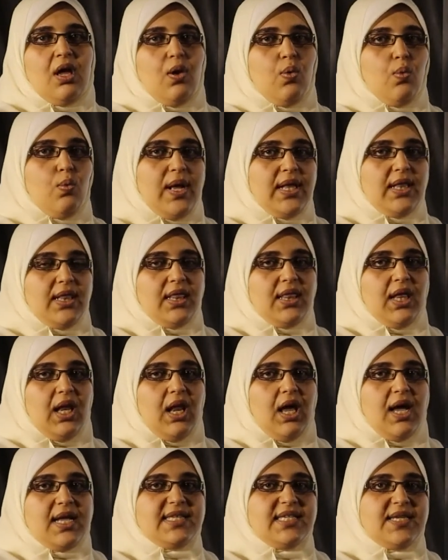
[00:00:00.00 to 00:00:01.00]
When the
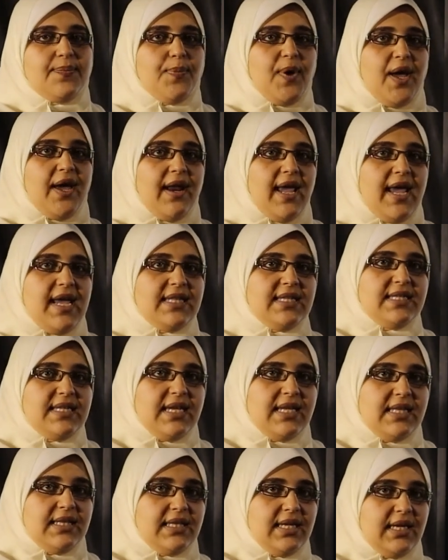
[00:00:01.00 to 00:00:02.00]
light
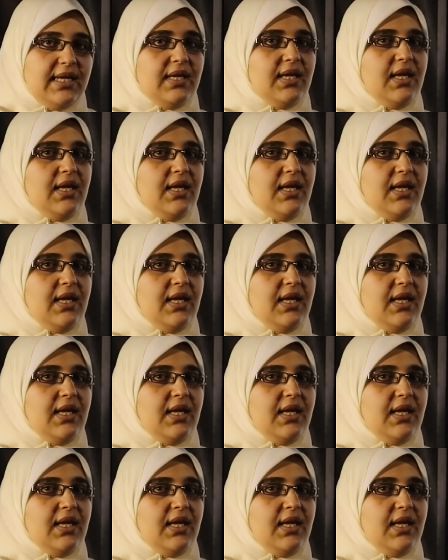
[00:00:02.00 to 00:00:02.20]
separated